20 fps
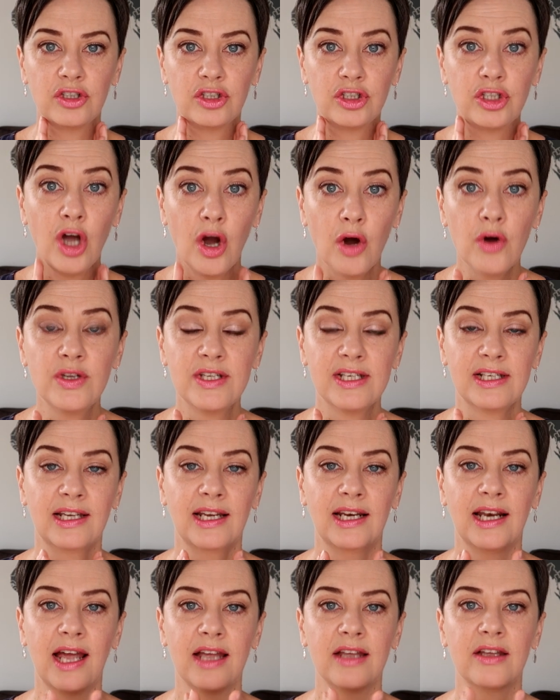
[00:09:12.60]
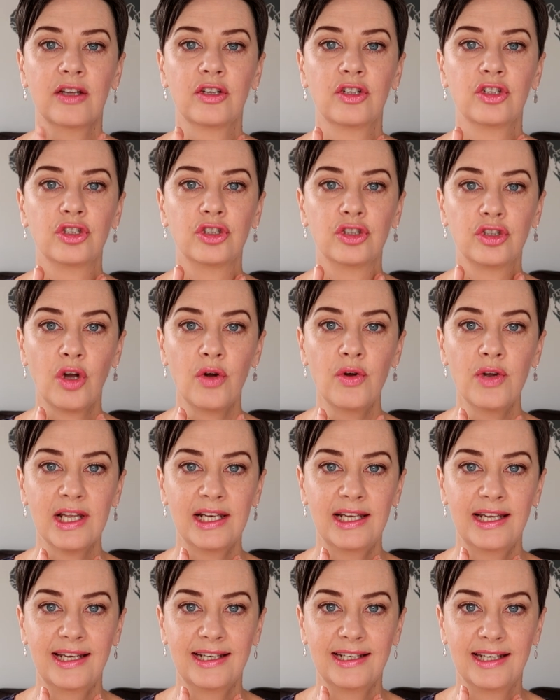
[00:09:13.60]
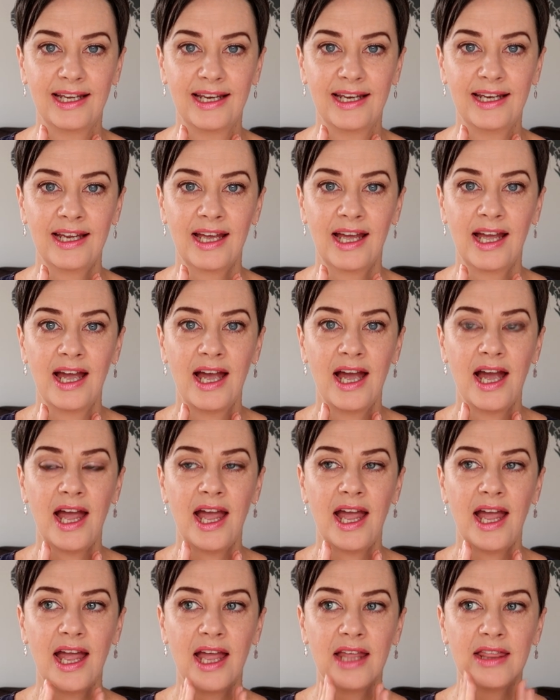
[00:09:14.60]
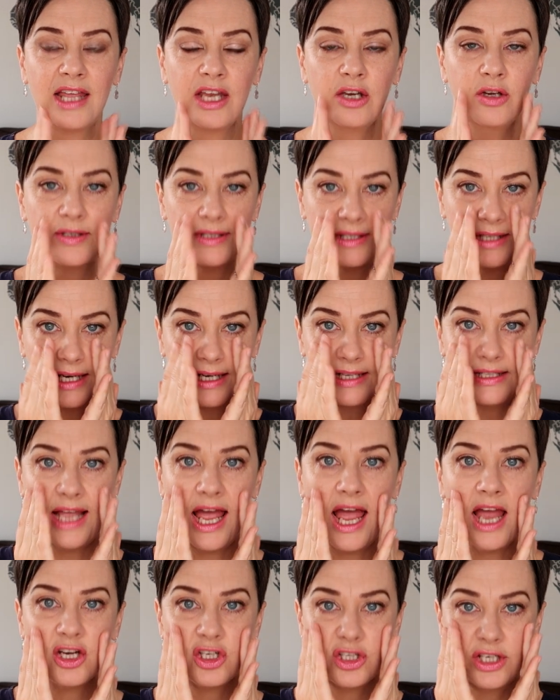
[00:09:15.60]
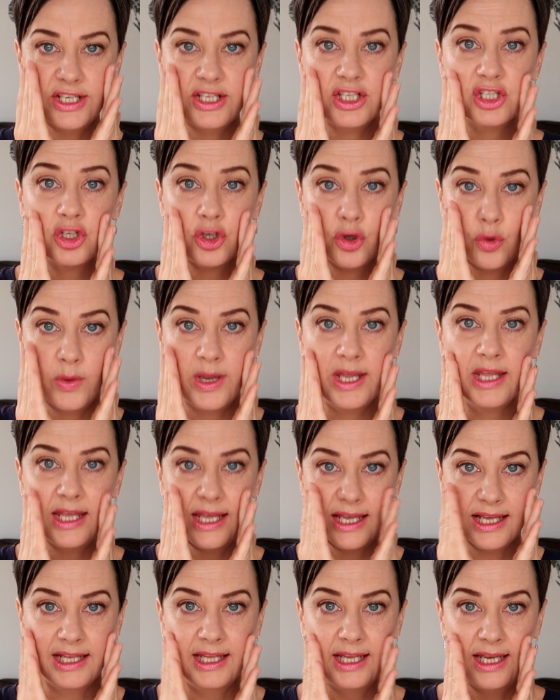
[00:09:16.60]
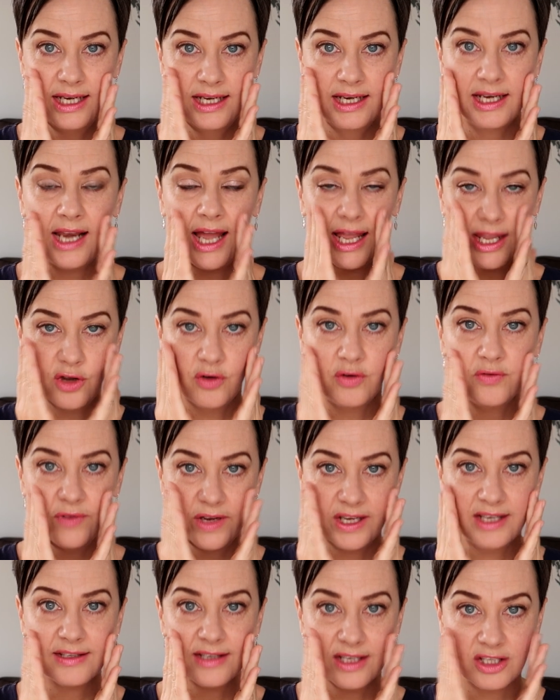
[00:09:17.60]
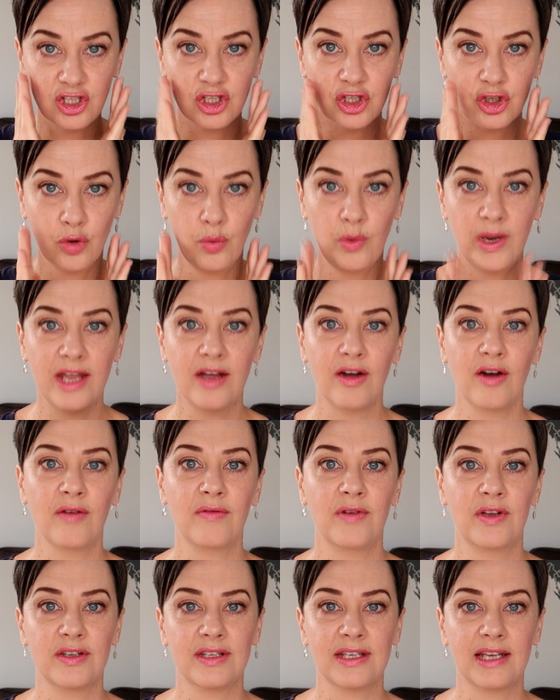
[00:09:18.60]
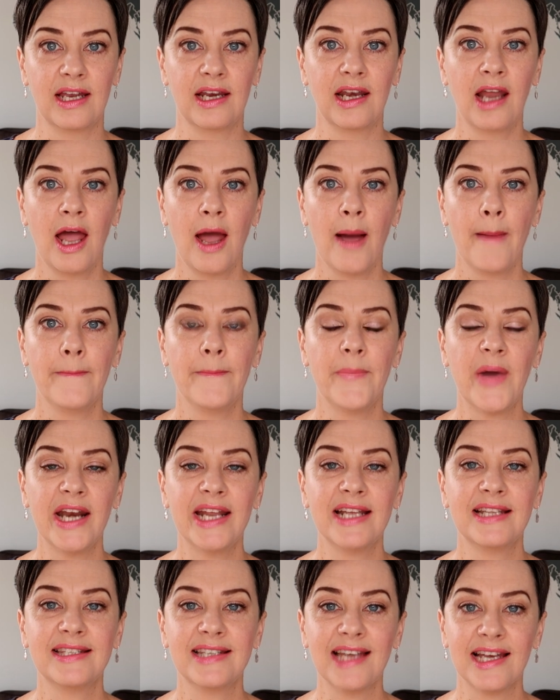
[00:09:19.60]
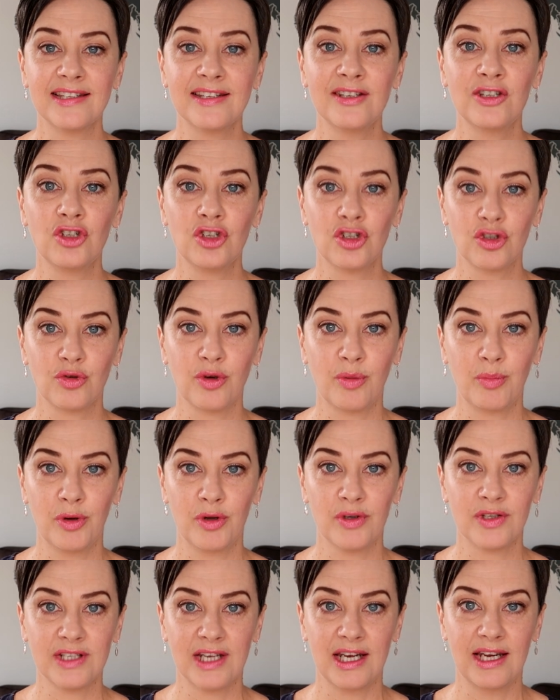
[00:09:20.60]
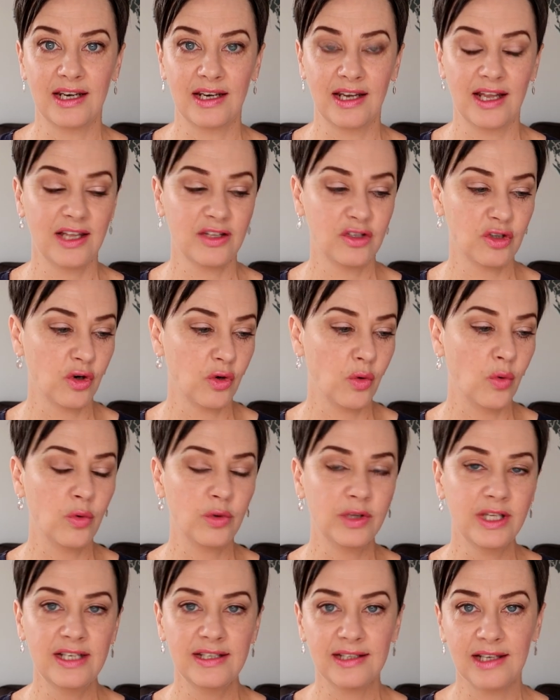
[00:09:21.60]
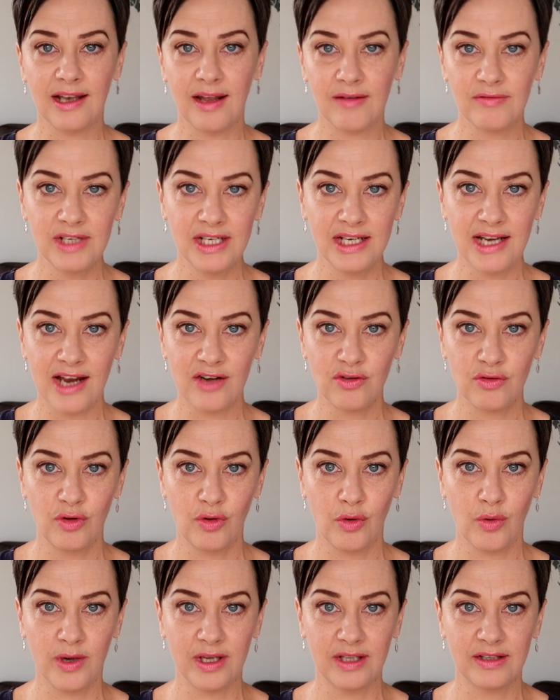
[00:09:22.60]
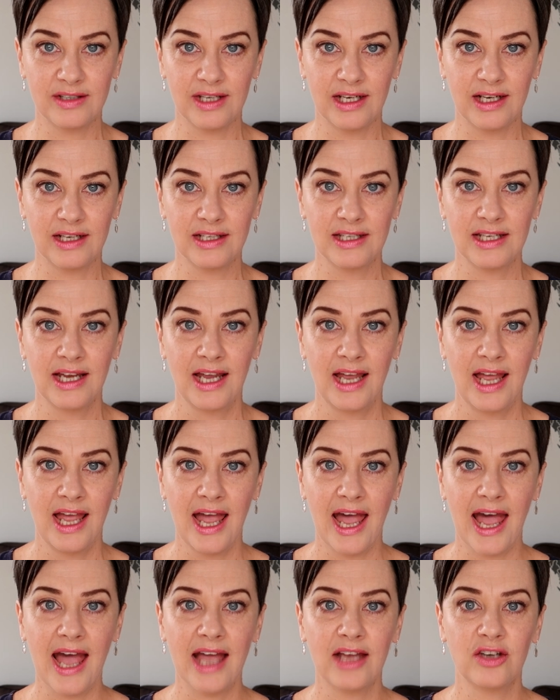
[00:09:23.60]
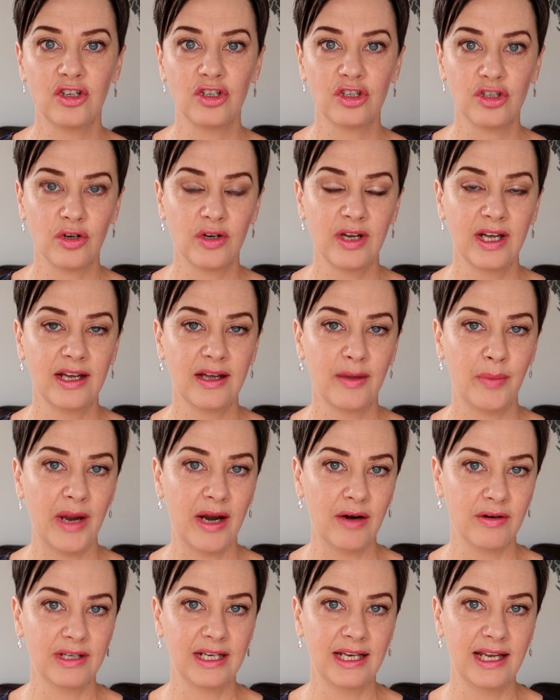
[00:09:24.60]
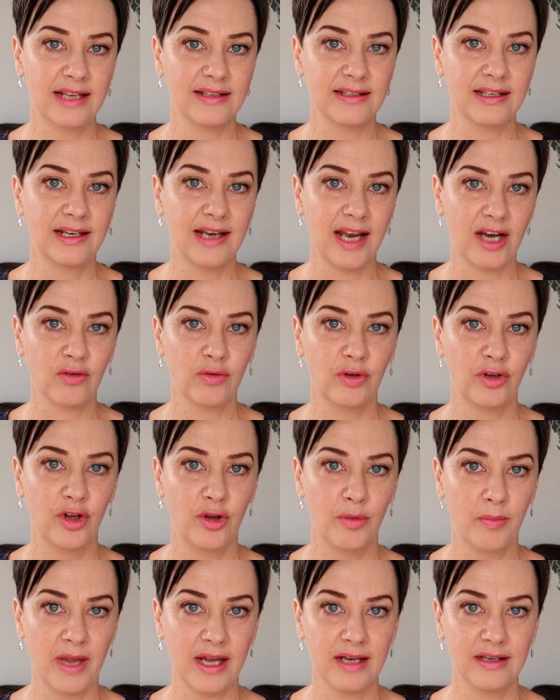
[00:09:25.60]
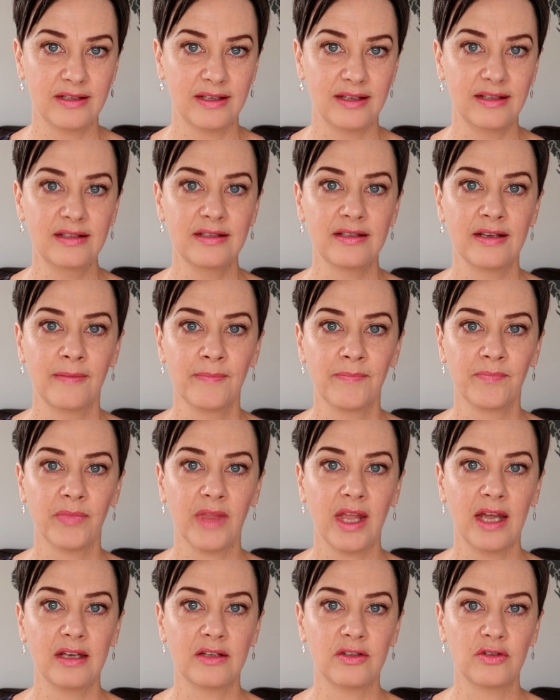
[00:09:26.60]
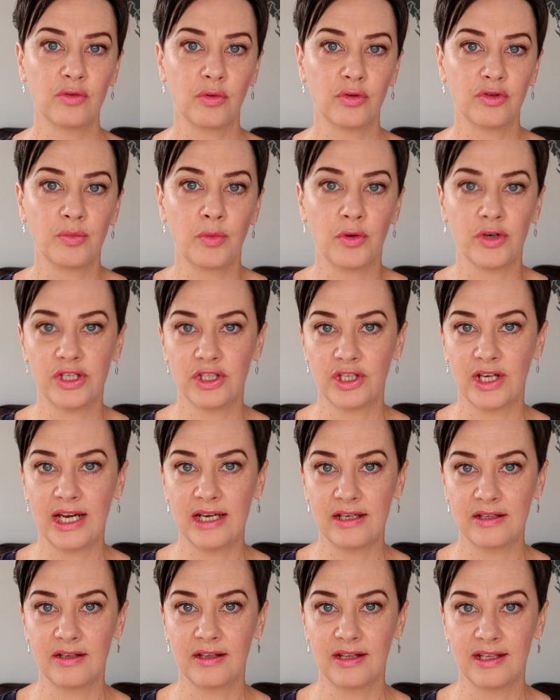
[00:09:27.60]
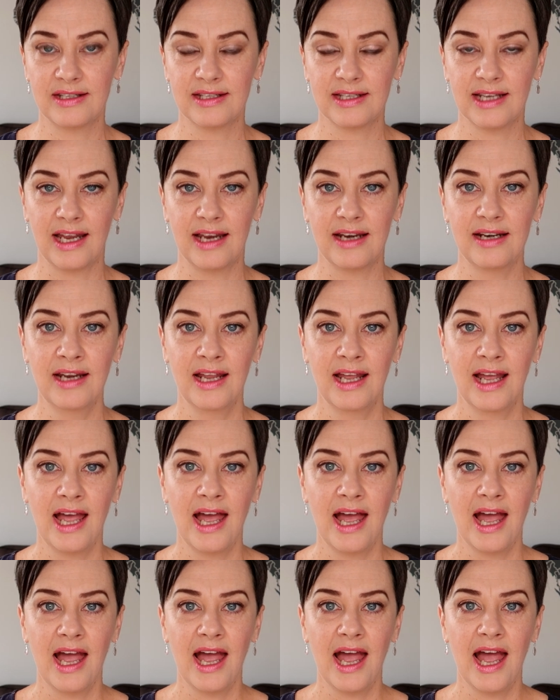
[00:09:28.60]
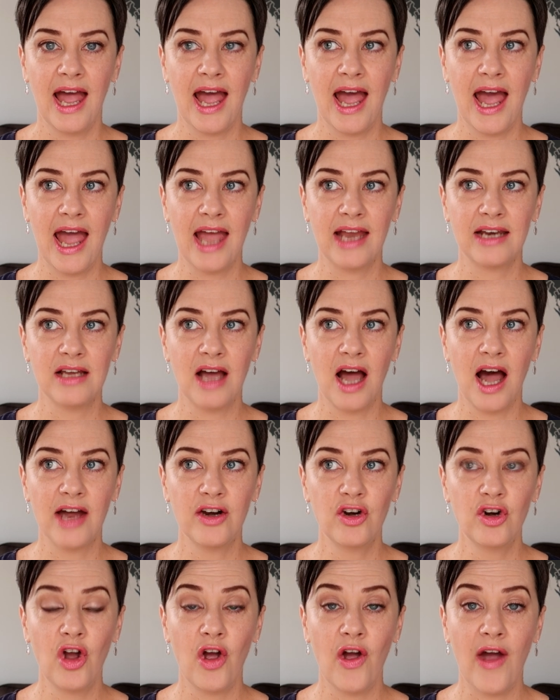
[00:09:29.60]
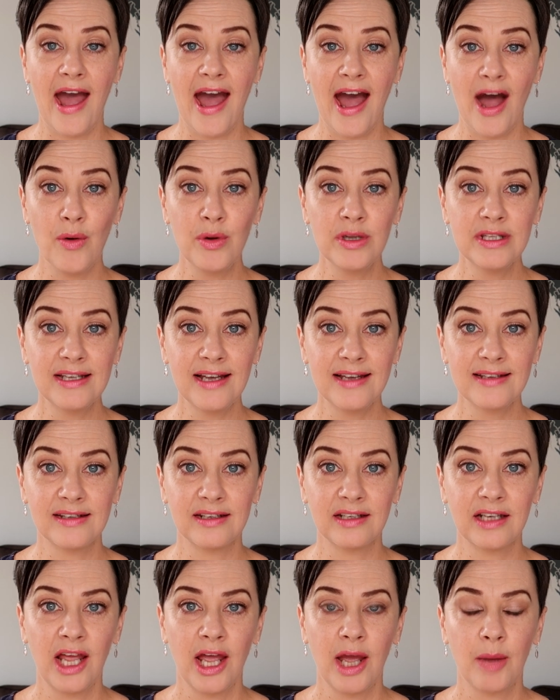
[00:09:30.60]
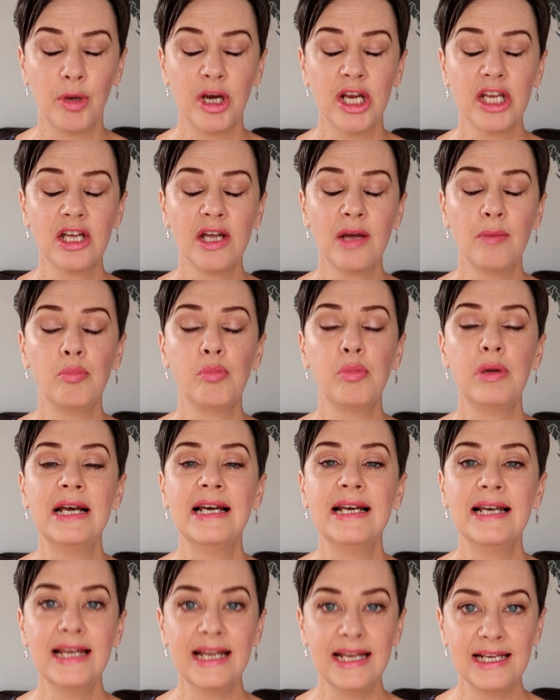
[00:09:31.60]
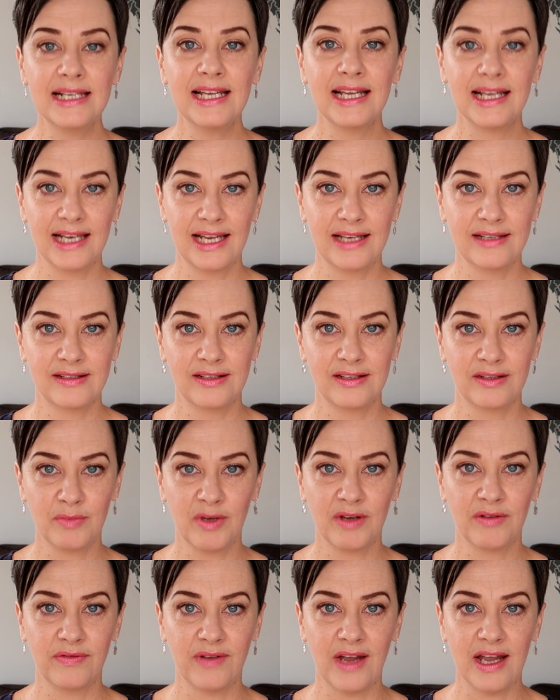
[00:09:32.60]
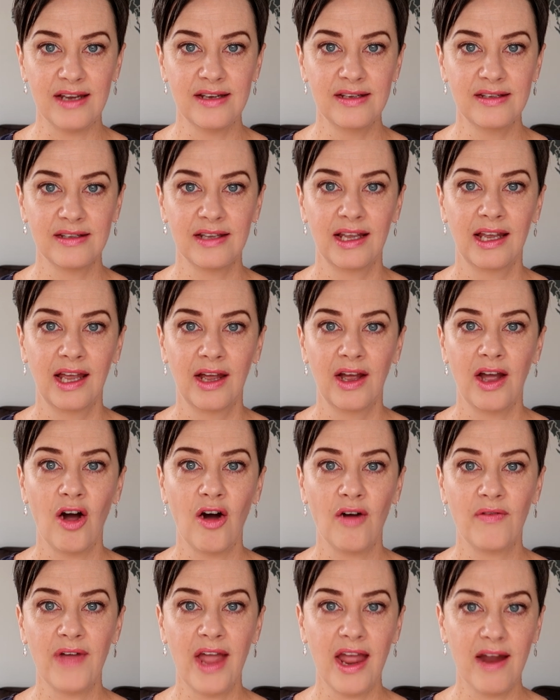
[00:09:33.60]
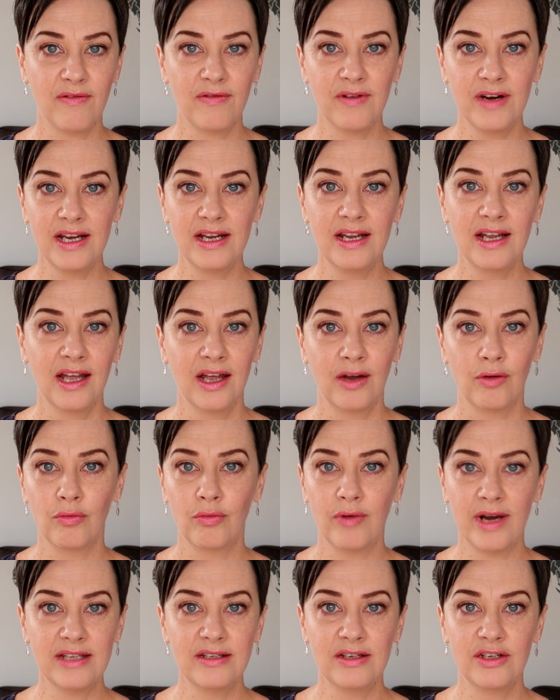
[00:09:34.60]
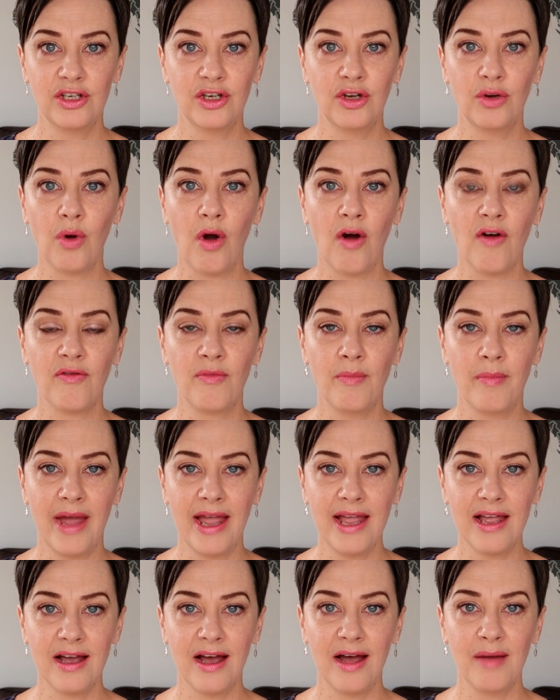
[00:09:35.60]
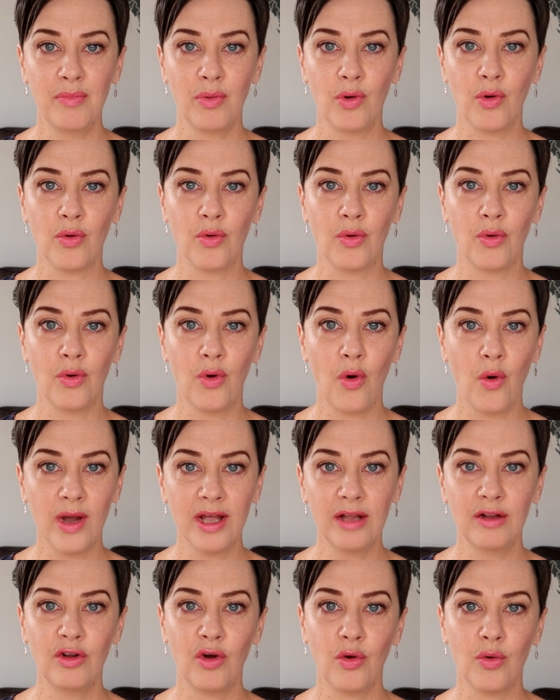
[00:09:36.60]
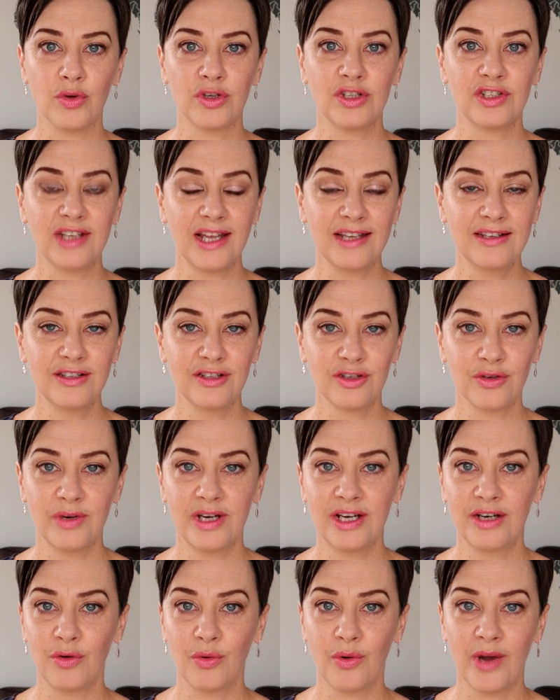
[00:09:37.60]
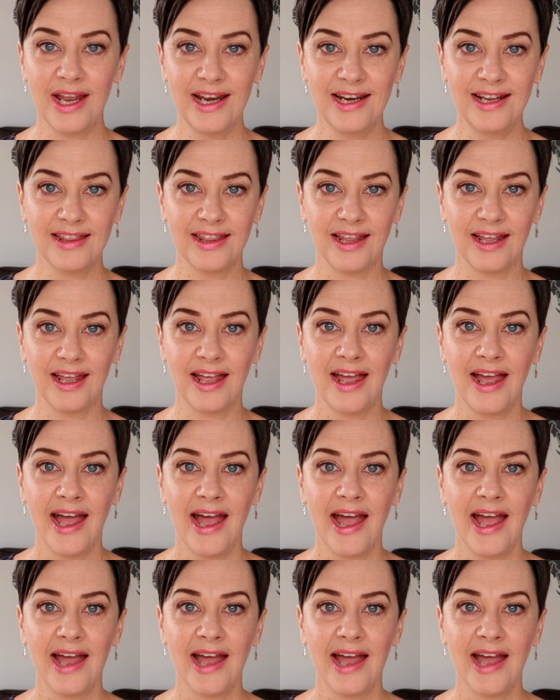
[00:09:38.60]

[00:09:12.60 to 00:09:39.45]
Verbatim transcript: totally, like so cleanly that your skin is actually squeaky clean, like your fingers can squeak over your skin, but it doesn't strip your skin. It's got all these lovely natural oils in it and sugar apparently is a natural humectant. It draws moisture into the skin. And I don't know how it does it, but it completely cleanses my face of every residue of makeup or oil or sunscreen or anything